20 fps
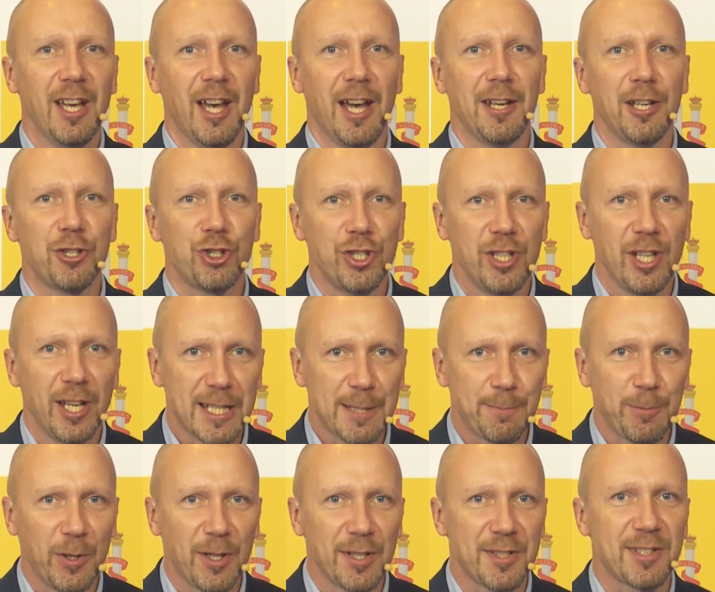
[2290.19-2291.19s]
energy
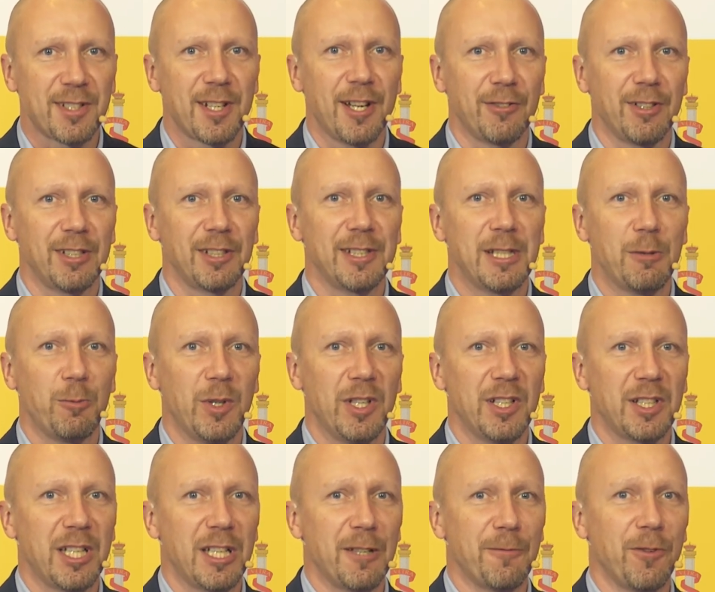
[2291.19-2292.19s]
expert, currently
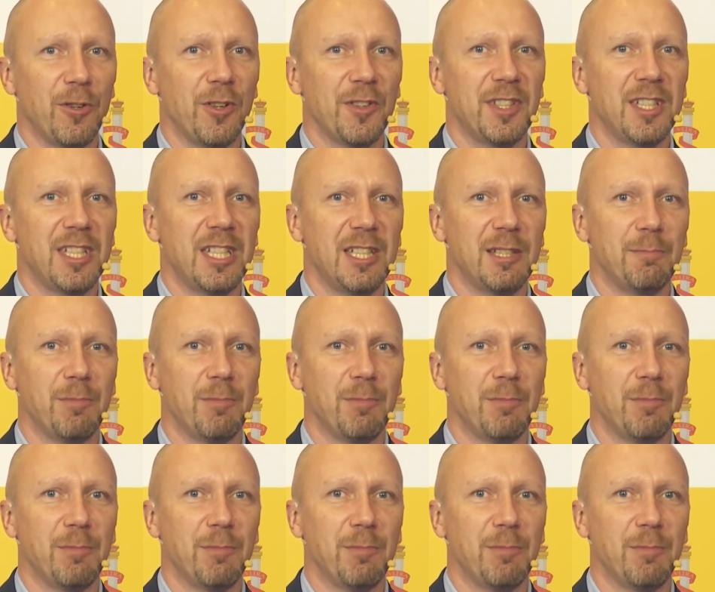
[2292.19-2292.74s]
working for the